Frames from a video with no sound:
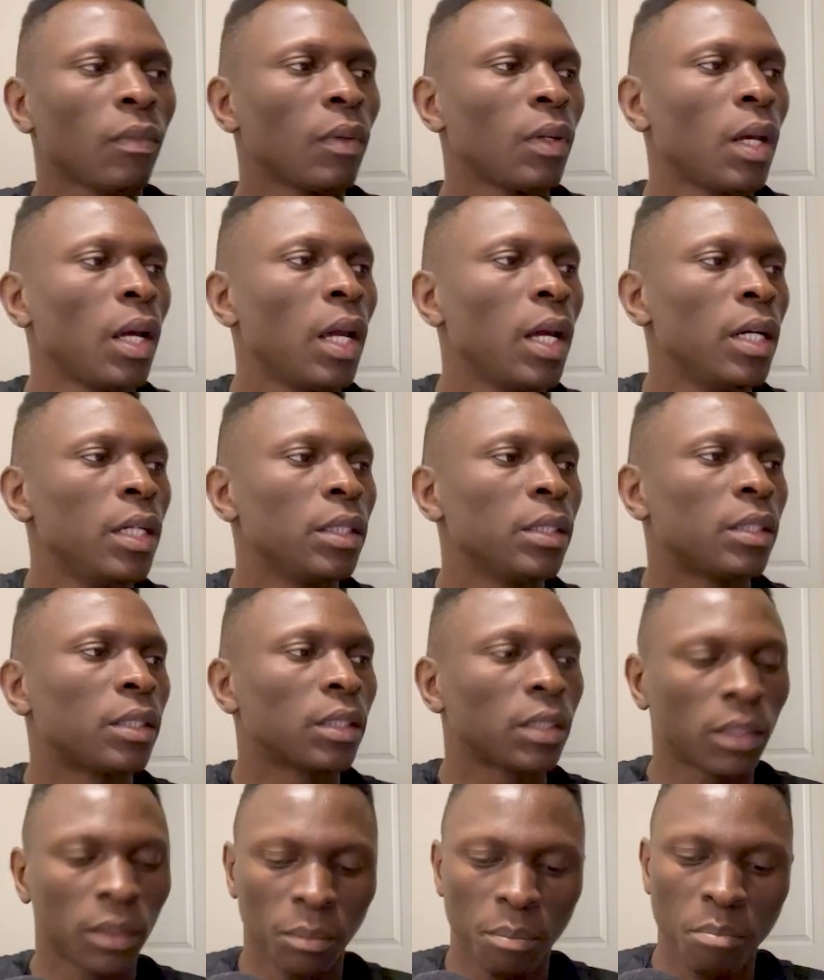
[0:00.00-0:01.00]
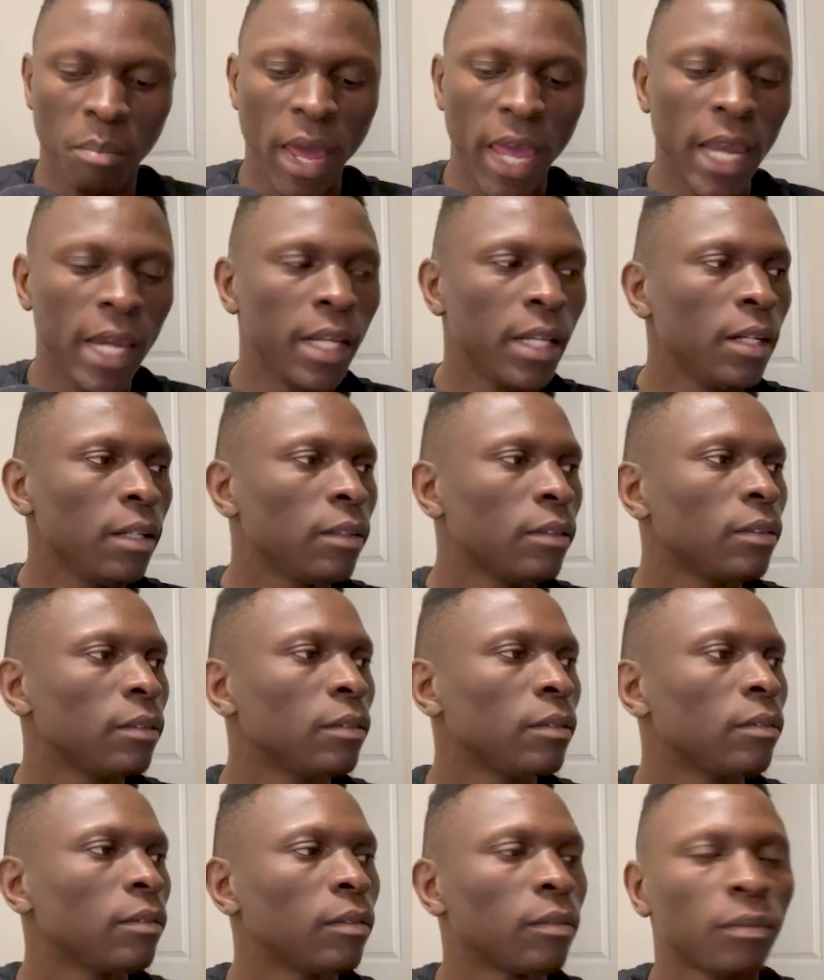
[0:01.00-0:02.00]
Is main,
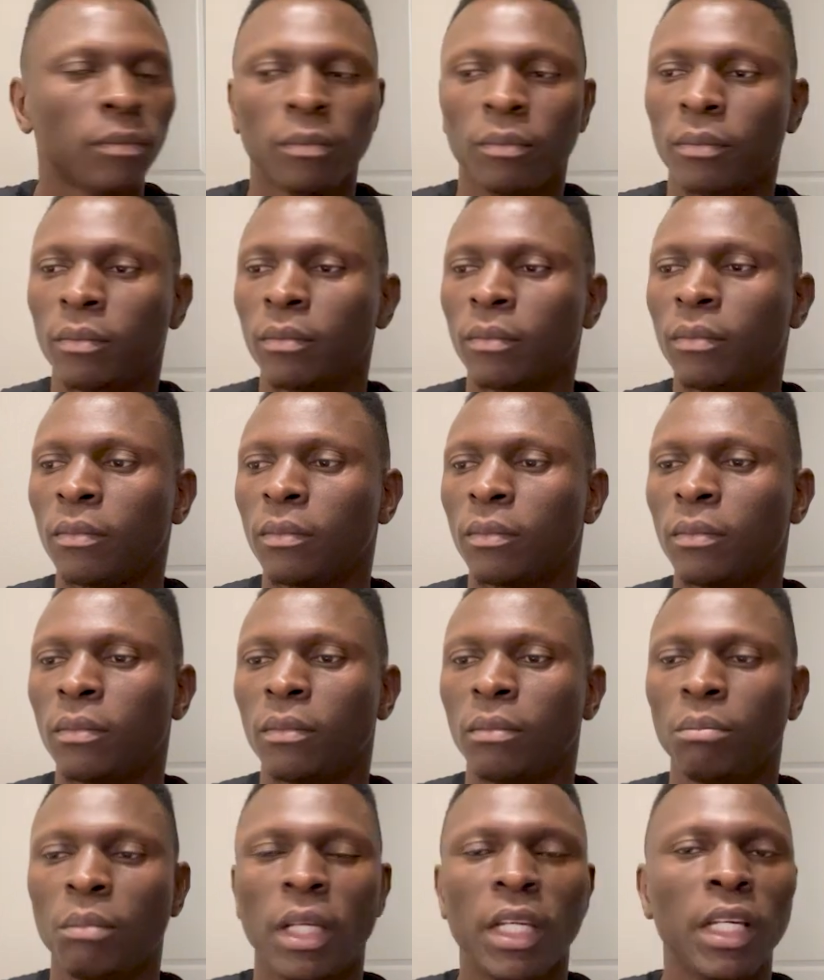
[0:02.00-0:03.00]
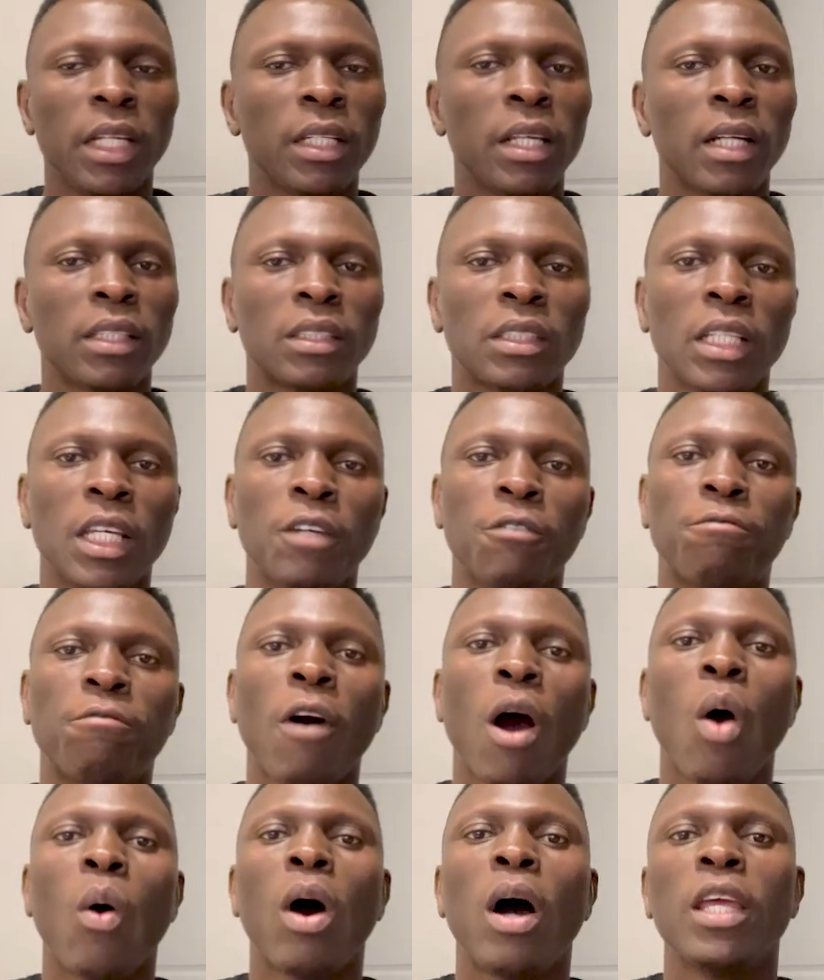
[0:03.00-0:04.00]
meaning that if
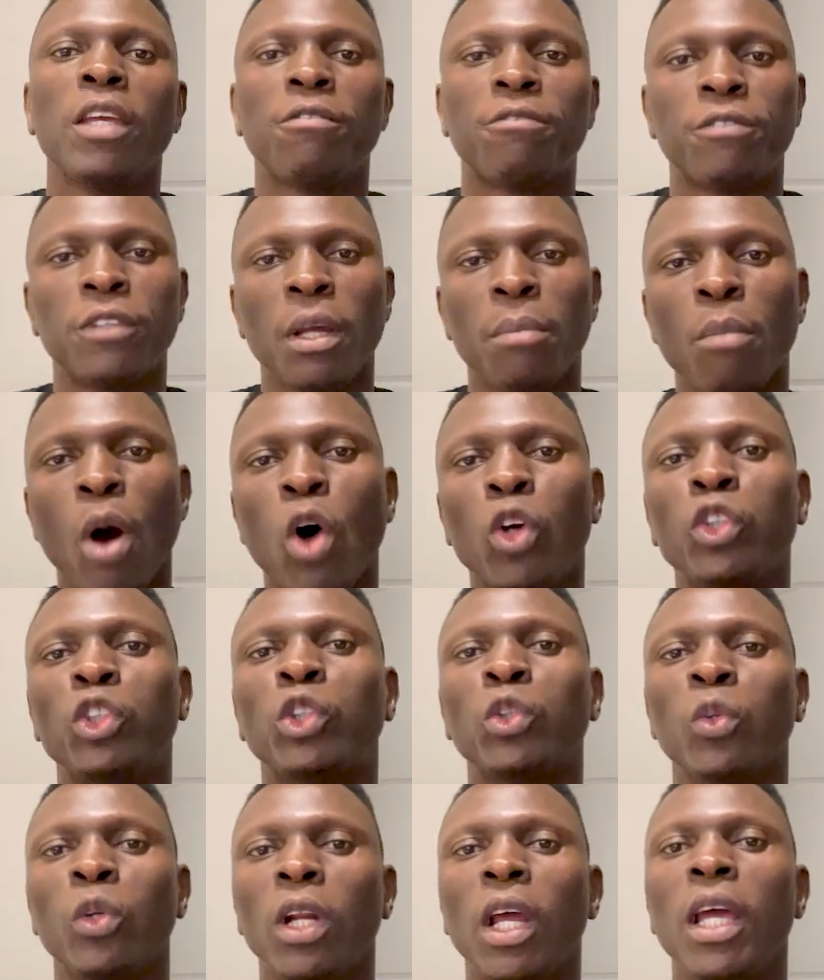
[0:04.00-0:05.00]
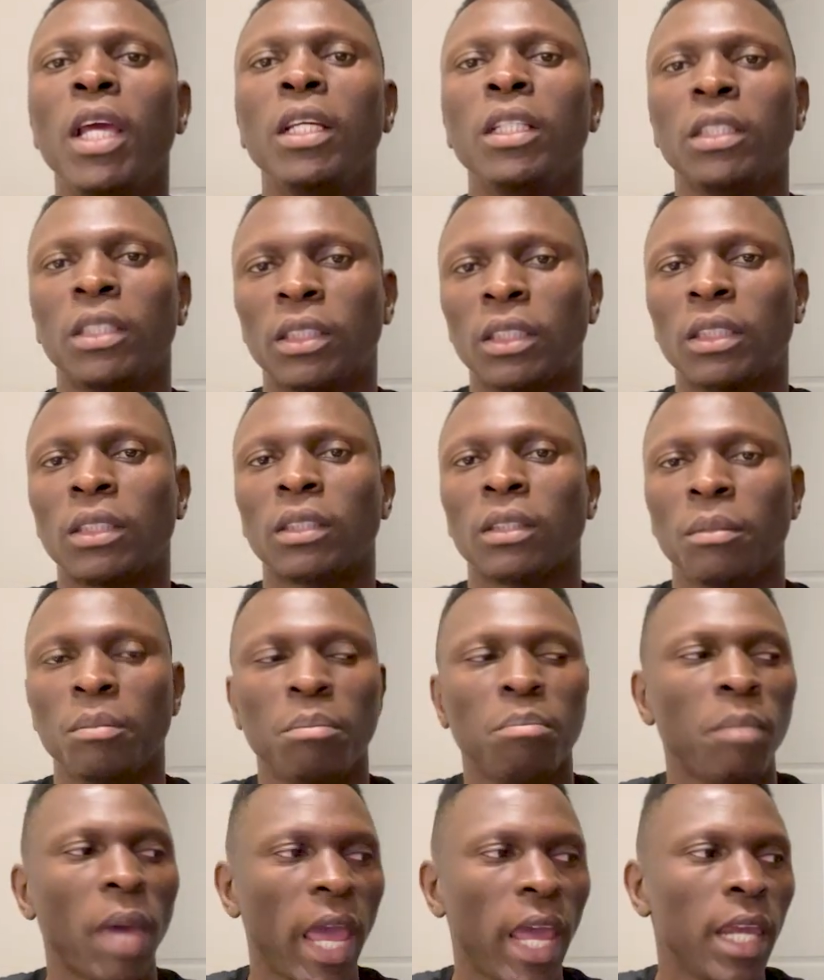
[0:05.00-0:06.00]
the module is
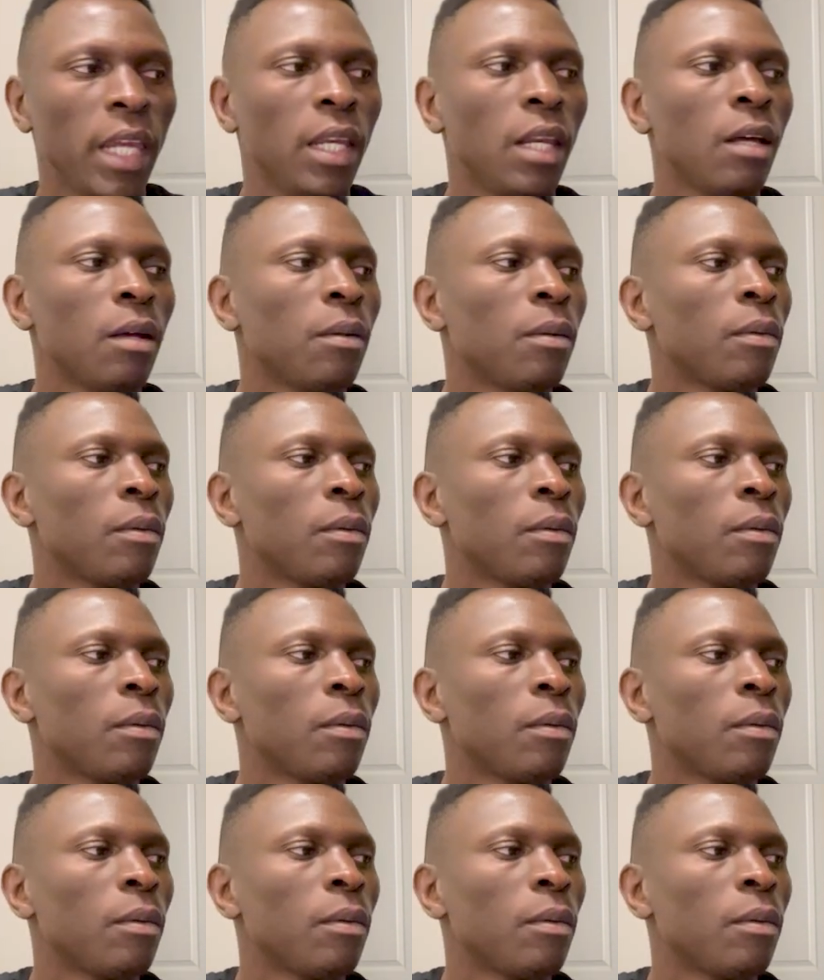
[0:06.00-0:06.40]
main,